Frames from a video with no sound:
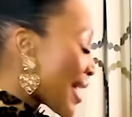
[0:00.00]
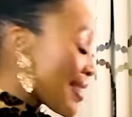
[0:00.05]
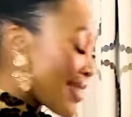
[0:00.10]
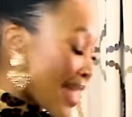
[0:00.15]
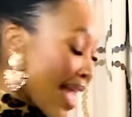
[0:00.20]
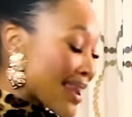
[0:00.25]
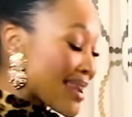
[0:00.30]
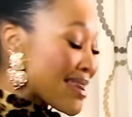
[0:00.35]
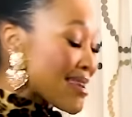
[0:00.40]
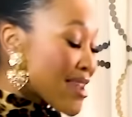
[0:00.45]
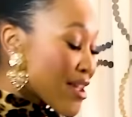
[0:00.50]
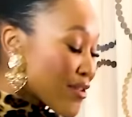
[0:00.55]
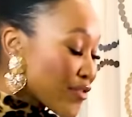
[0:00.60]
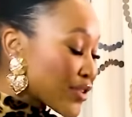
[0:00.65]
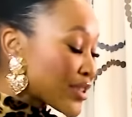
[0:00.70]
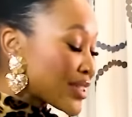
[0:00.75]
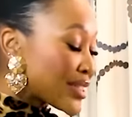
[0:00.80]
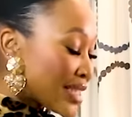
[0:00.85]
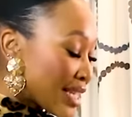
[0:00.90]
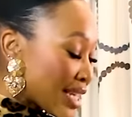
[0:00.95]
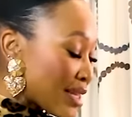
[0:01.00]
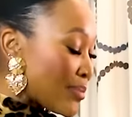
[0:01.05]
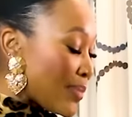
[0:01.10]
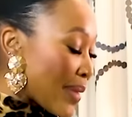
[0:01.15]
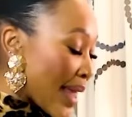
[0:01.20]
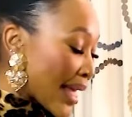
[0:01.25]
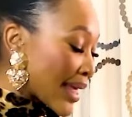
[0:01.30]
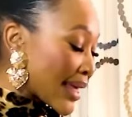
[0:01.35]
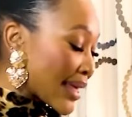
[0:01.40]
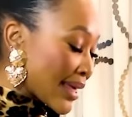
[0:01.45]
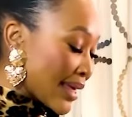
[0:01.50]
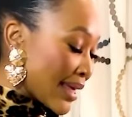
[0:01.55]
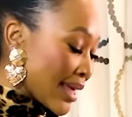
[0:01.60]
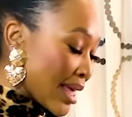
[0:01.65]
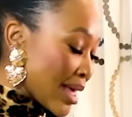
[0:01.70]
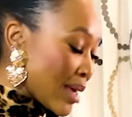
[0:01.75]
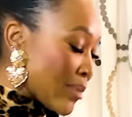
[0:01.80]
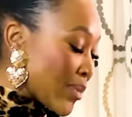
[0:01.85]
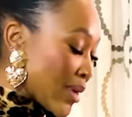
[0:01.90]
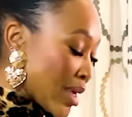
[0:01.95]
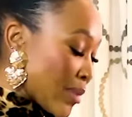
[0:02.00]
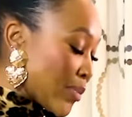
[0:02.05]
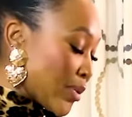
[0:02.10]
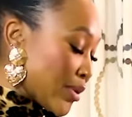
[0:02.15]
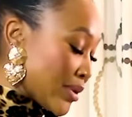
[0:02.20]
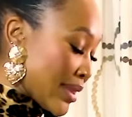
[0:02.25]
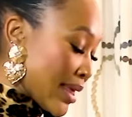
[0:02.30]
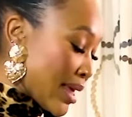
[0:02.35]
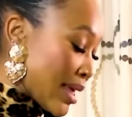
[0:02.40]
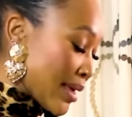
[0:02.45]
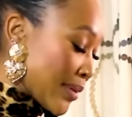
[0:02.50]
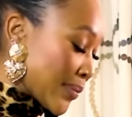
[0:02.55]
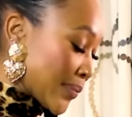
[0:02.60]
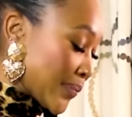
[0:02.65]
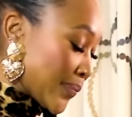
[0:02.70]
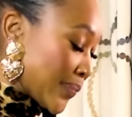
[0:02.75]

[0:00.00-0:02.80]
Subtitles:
black people there